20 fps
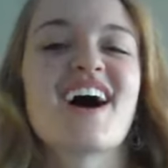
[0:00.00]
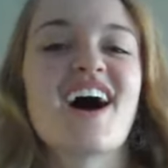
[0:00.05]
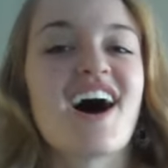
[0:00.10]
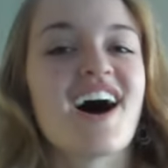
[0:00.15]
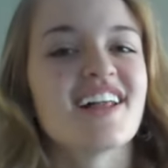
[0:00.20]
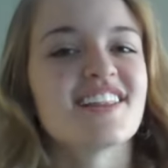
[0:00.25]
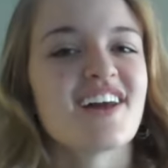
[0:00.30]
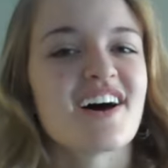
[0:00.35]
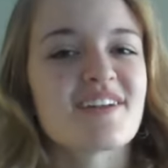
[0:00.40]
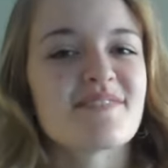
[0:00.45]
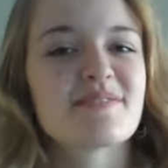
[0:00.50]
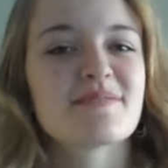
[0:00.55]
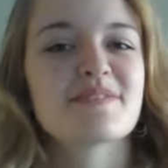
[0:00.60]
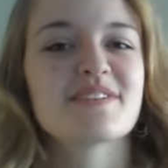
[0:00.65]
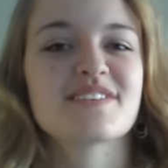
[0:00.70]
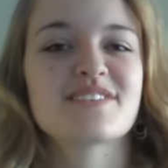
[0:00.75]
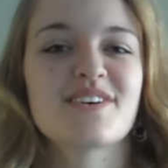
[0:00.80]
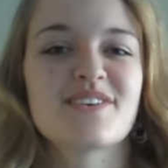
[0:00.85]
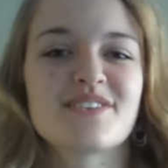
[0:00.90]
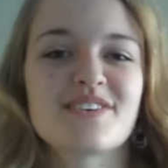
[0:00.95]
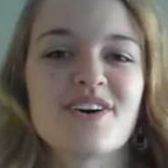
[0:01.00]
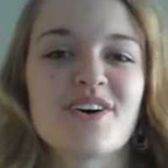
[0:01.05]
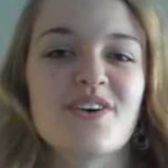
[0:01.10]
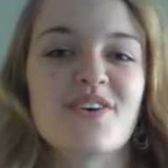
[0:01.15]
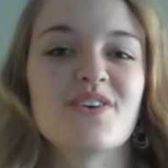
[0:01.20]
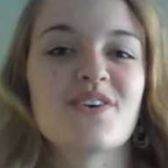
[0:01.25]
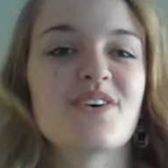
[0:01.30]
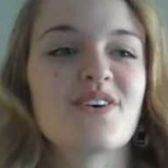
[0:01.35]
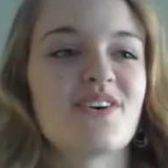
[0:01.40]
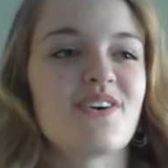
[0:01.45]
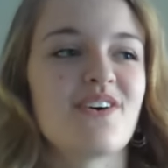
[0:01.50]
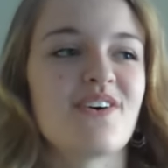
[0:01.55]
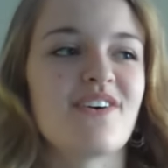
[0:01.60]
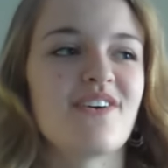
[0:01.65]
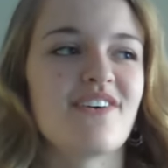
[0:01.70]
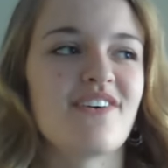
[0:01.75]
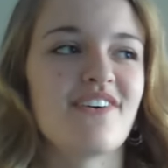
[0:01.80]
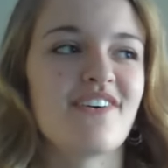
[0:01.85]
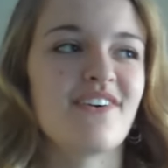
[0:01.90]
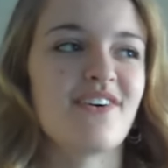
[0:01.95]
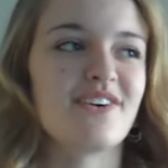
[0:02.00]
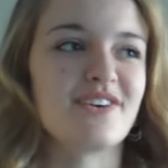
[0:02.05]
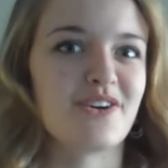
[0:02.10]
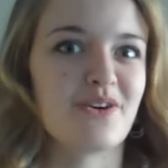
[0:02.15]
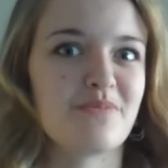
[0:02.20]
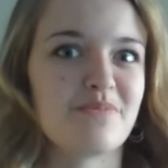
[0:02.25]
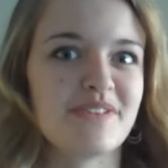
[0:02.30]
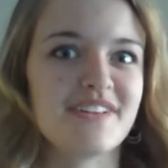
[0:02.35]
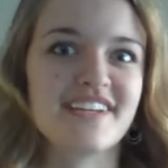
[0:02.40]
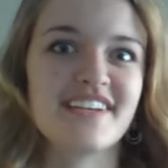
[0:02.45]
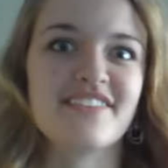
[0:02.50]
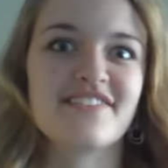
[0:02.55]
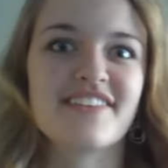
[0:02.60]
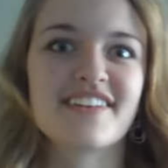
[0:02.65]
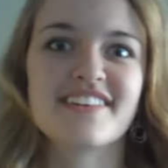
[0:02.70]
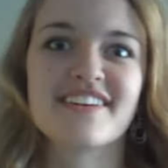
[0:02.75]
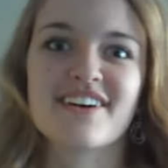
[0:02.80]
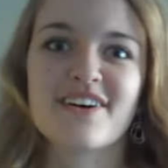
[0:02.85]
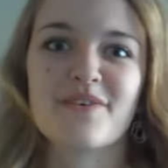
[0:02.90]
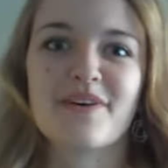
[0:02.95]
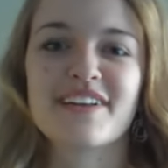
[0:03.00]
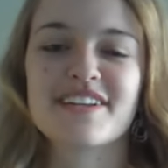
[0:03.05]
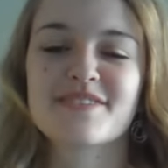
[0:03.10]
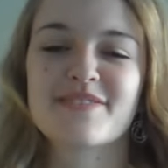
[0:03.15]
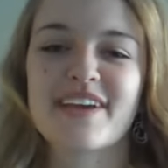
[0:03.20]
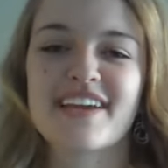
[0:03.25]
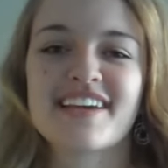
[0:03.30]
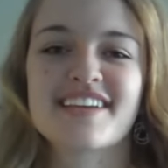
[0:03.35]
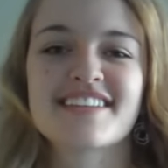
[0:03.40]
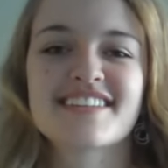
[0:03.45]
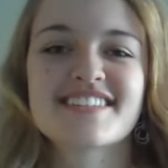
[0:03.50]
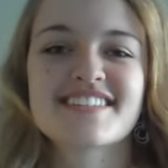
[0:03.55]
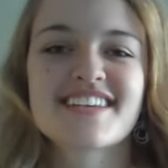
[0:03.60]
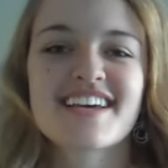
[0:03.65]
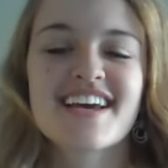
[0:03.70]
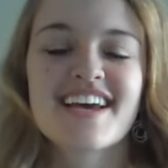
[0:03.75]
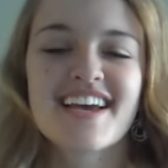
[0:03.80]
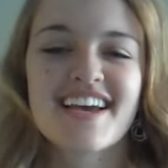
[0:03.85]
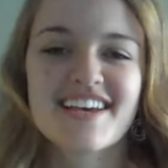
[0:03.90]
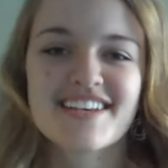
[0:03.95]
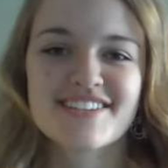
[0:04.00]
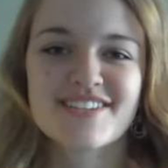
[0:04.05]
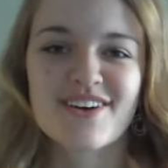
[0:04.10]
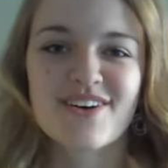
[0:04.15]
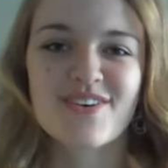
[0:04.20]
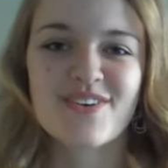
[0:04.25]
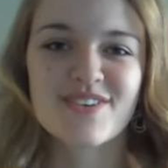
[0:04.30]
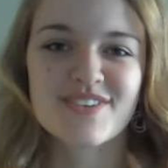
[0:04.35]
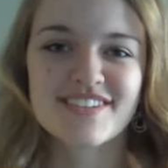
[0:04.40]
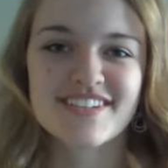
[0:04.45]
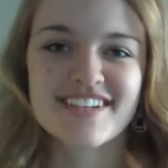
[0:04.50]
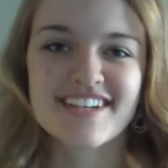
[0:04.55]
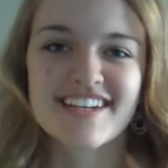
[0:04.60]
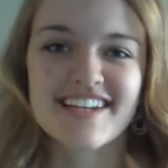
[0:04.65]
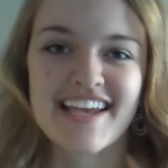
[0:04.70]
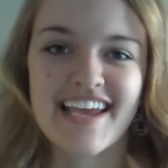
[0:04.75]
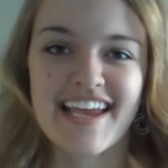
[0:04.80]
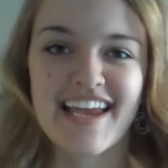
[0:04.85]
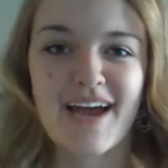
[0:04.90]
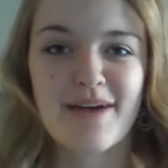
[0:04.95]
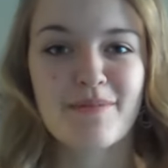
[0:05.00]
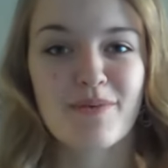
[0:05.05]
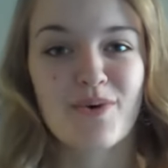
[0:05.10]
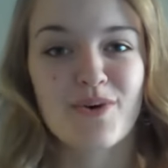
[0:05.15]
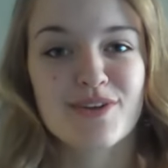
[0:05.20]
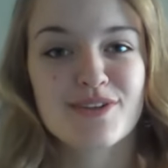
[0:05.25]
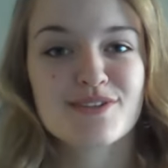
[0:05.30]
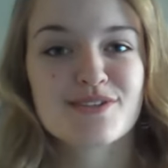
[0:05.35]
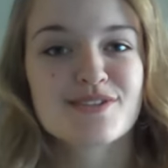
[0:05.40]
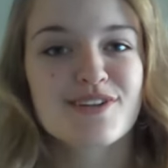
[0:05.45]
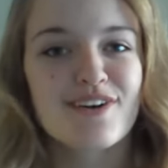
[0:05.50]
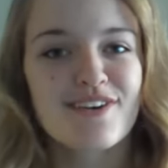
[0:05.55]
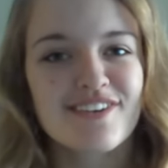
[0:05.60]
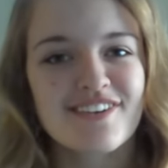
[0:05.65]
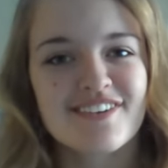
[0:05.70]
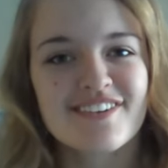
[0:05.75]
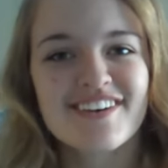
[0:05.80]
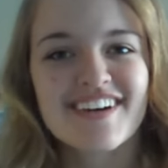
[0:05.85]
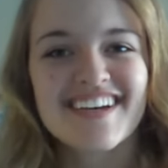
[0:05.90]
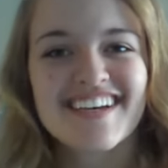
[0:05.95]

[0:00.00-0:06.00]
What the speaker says: a lot of people don't know or don't believe that there are white Jamaicans. So today I'm going to show you.